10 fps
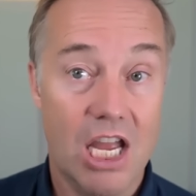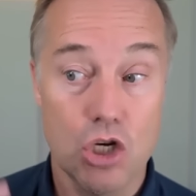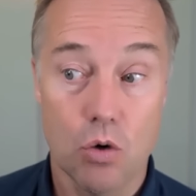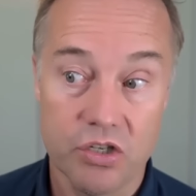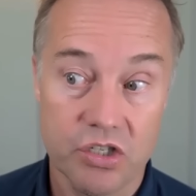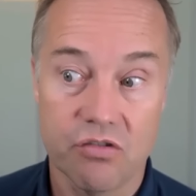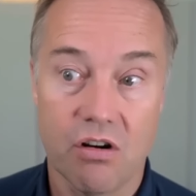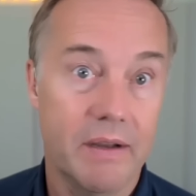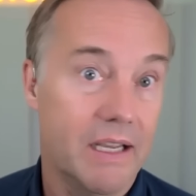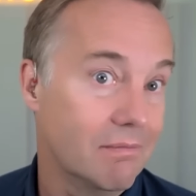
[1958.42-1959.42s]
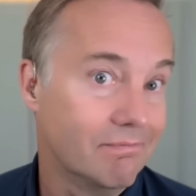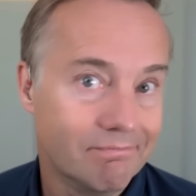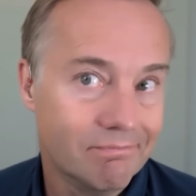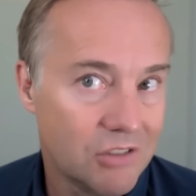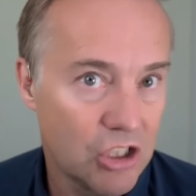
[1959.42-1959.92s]
and yours is
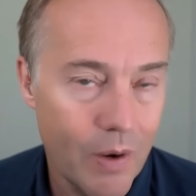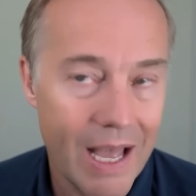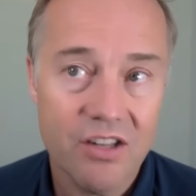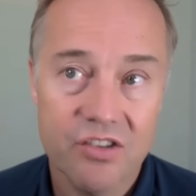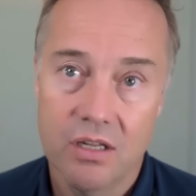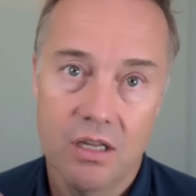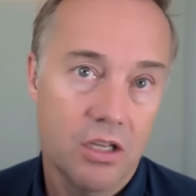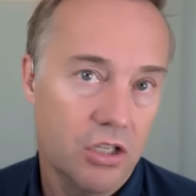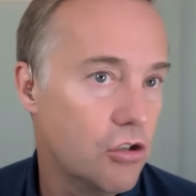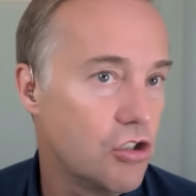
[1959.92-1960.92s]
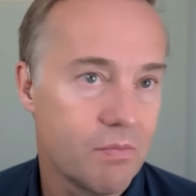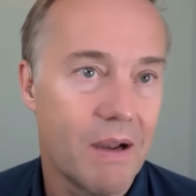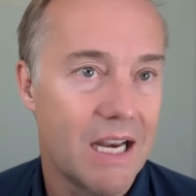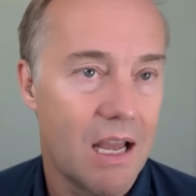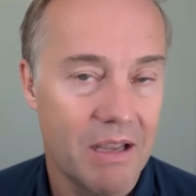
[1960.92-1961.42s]
growing 2x, you
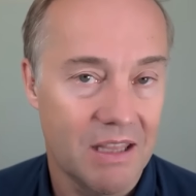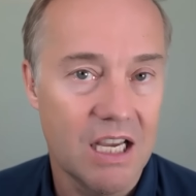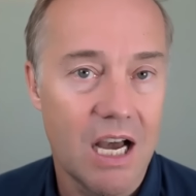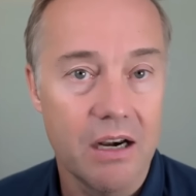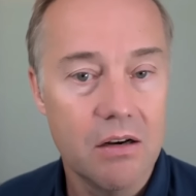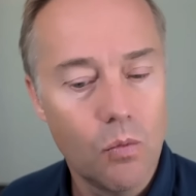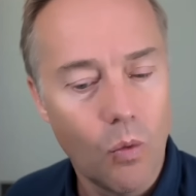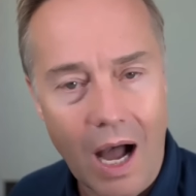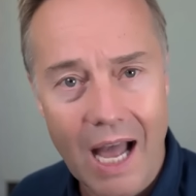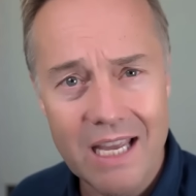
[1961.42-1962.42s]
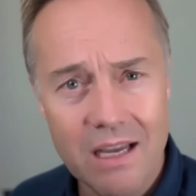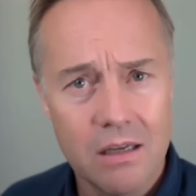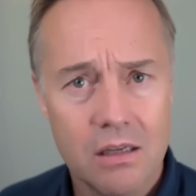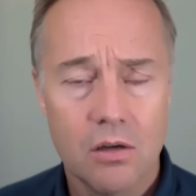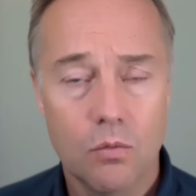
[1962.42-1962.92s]
just might not make the cut.
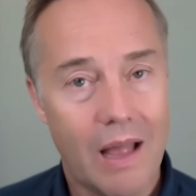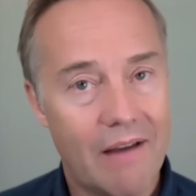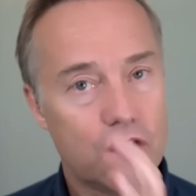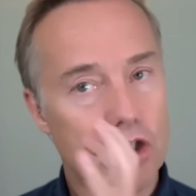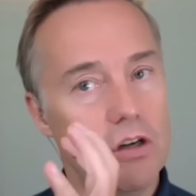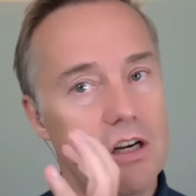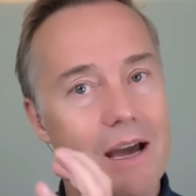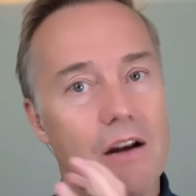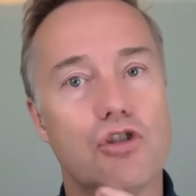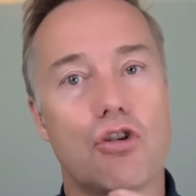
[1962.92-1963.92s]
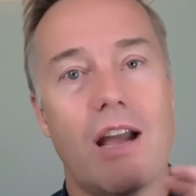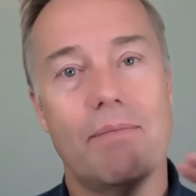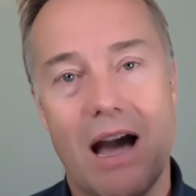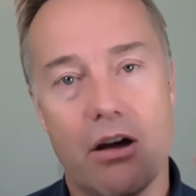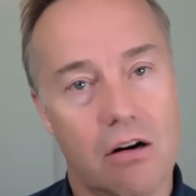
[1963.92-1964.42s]
Why? We'll have a certain amount of
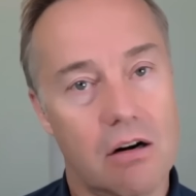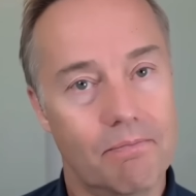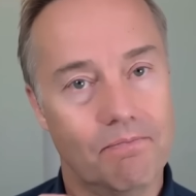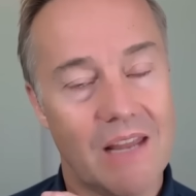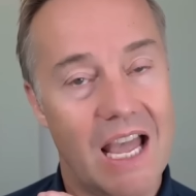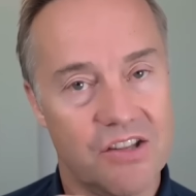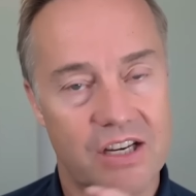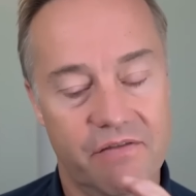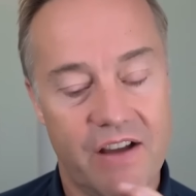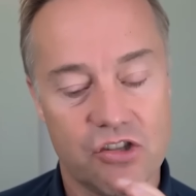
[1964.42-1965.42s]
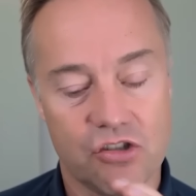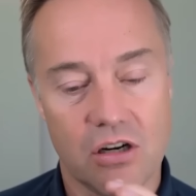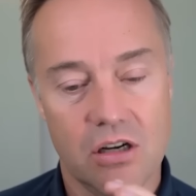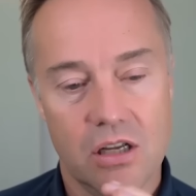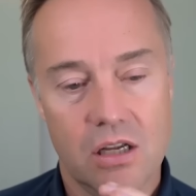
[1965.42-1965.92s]
dry powder as an
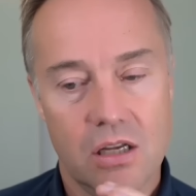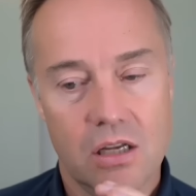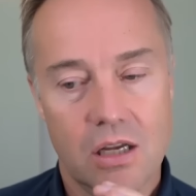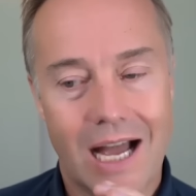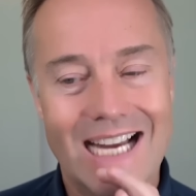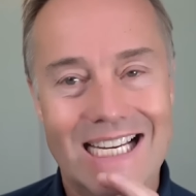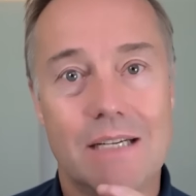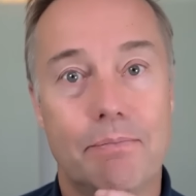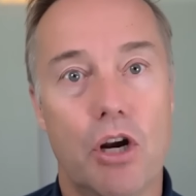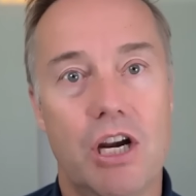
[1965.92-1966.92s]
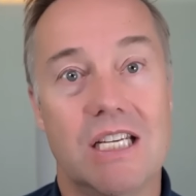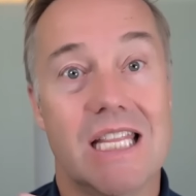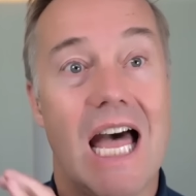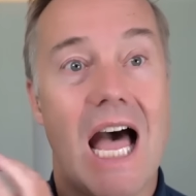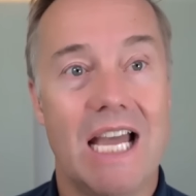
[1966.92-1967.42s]
investor. I need to put it
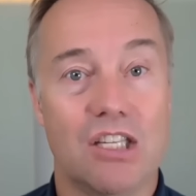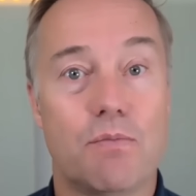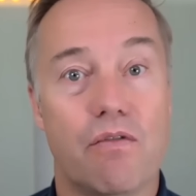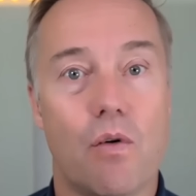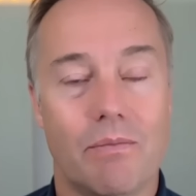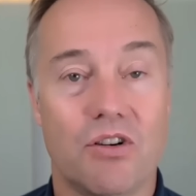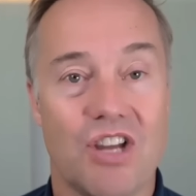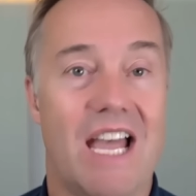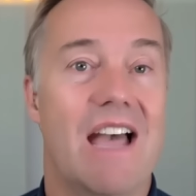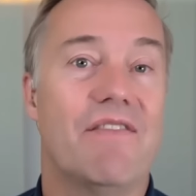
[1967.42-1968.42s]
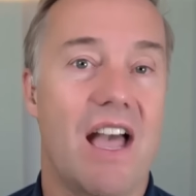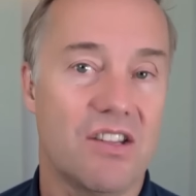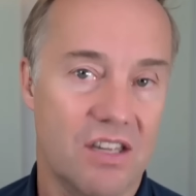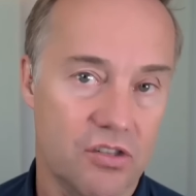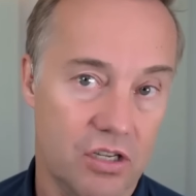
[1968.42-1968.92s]
into the highest performers I have
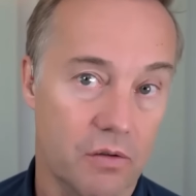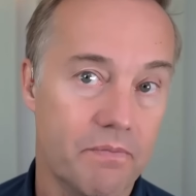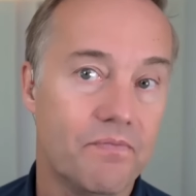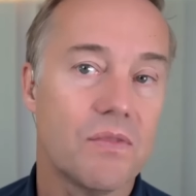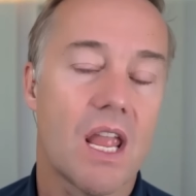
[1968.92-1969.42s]
access to.